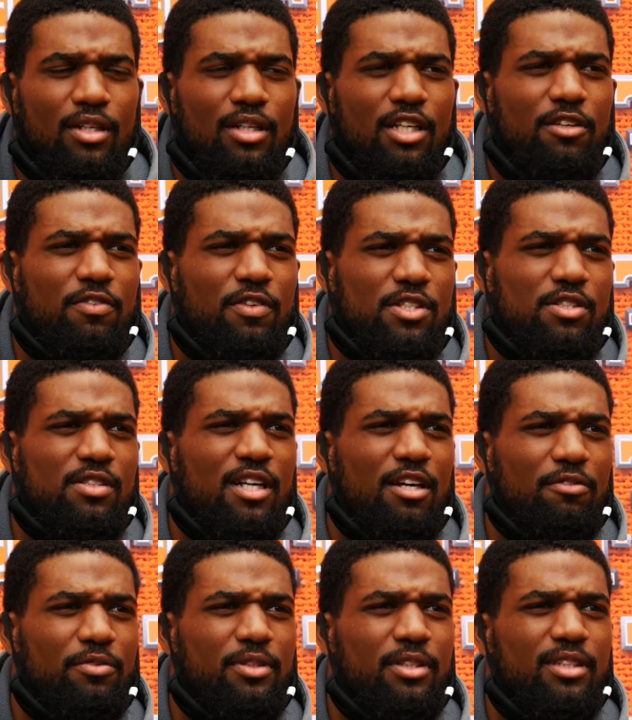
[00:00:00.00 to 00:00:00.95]
defense is
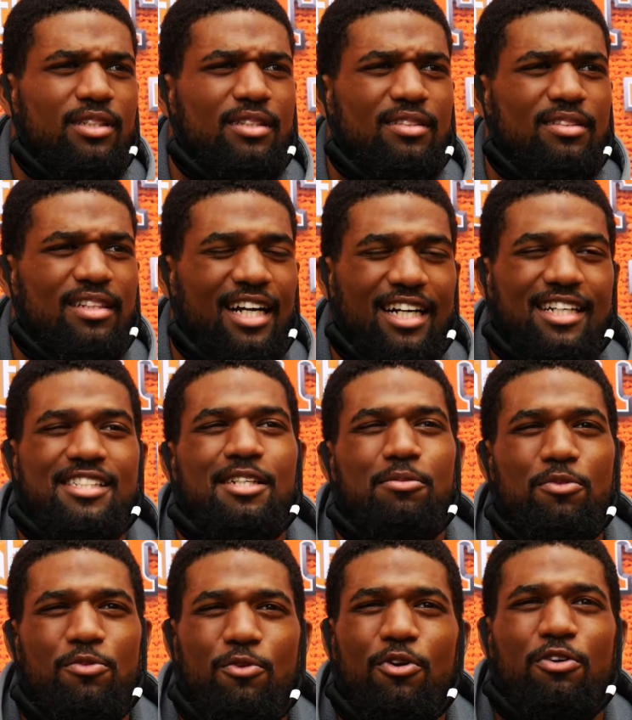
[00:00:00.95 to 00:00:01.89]
definitely, like I said
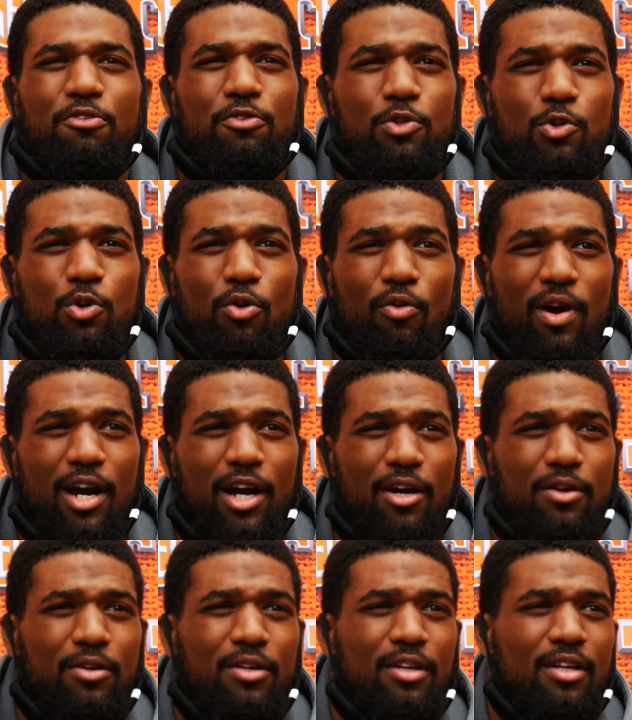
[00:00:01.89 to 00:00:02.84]
before, it flew
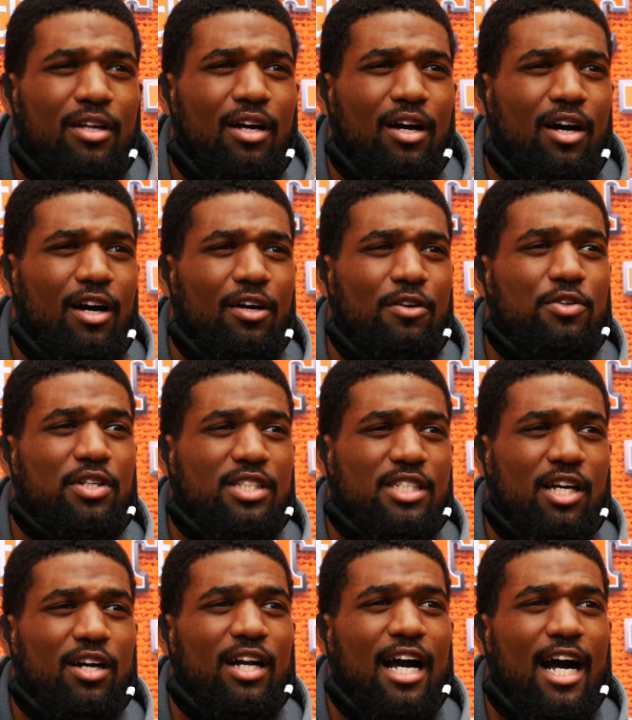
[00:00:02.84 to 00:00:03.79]
around. Mm-hmm. Uh, you can
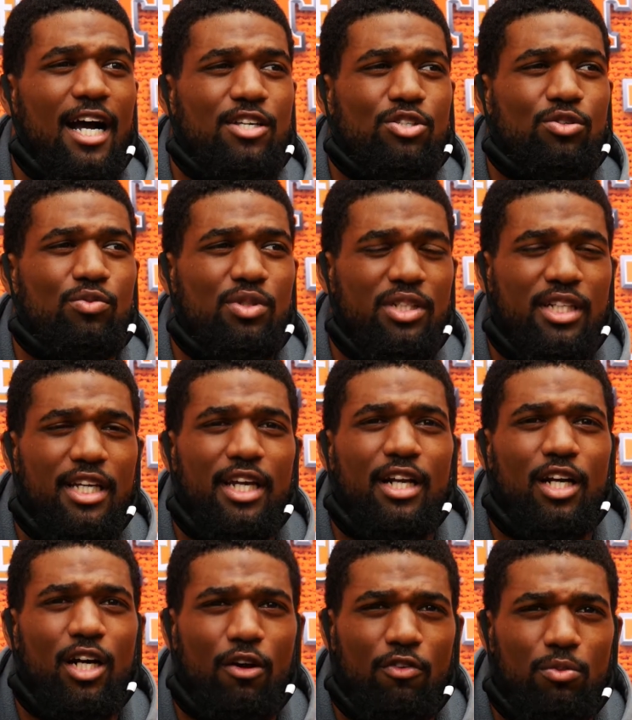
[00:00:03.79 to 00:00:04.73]
tell guys are really getting
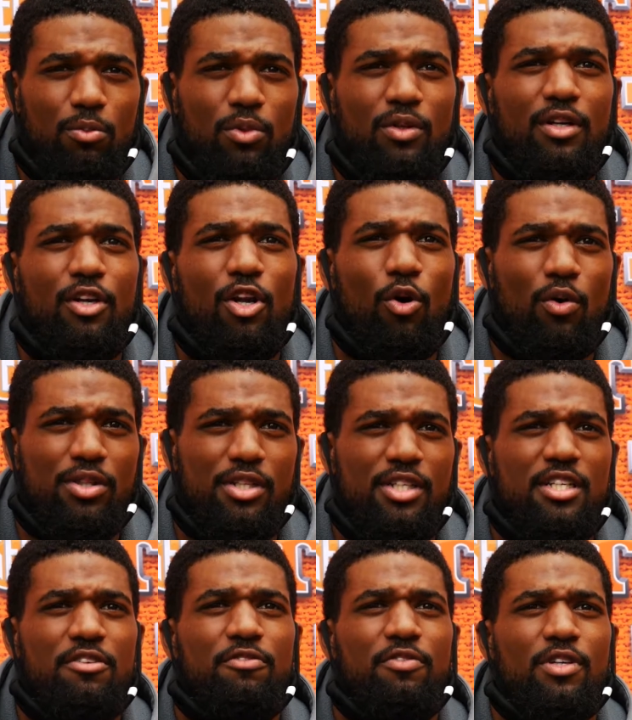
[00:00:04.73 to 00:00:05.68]
comfortable and knowing the
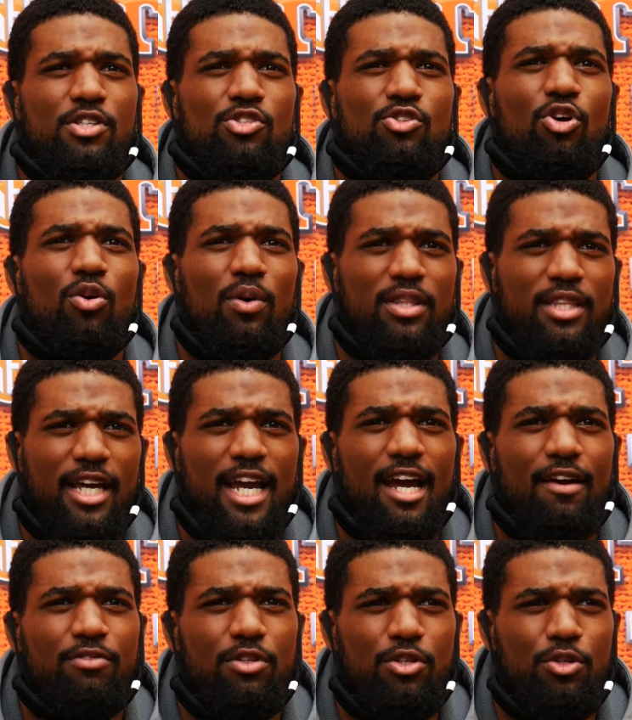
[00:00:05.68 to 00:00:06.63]
defense, knowing what they
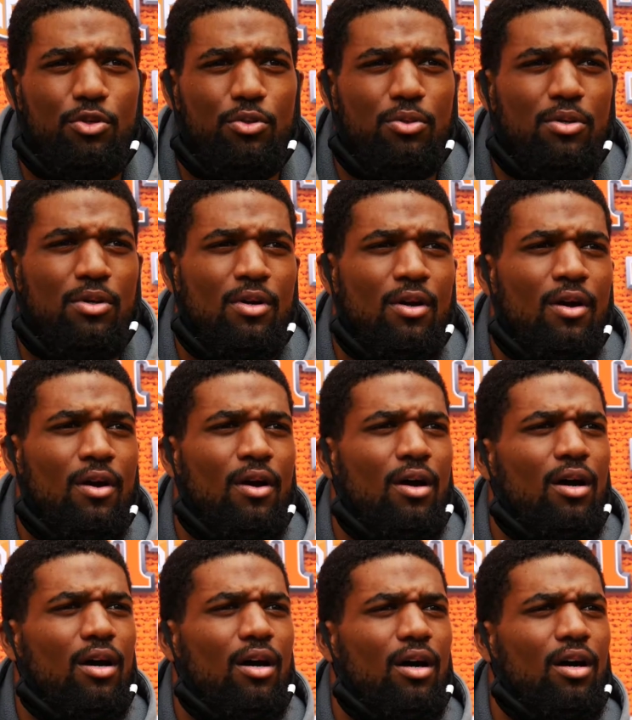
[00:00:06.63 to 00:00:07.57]
have to
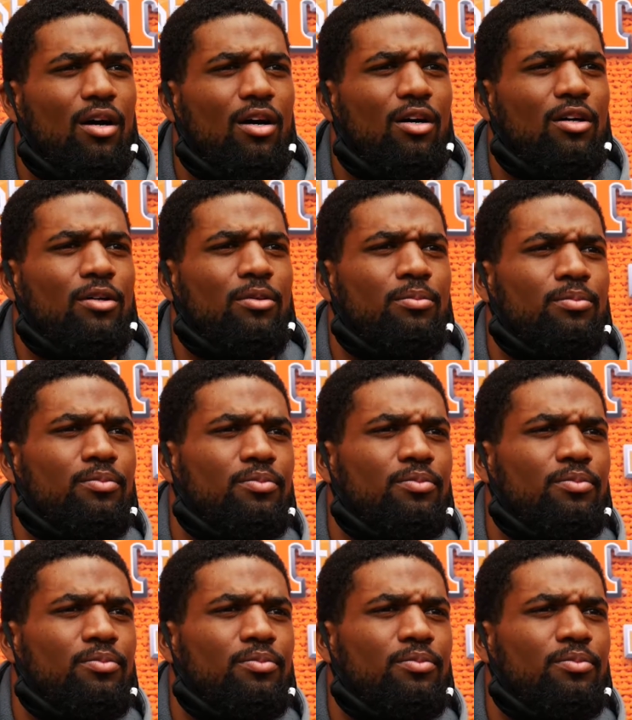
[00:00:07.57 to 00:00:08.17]
do. Um,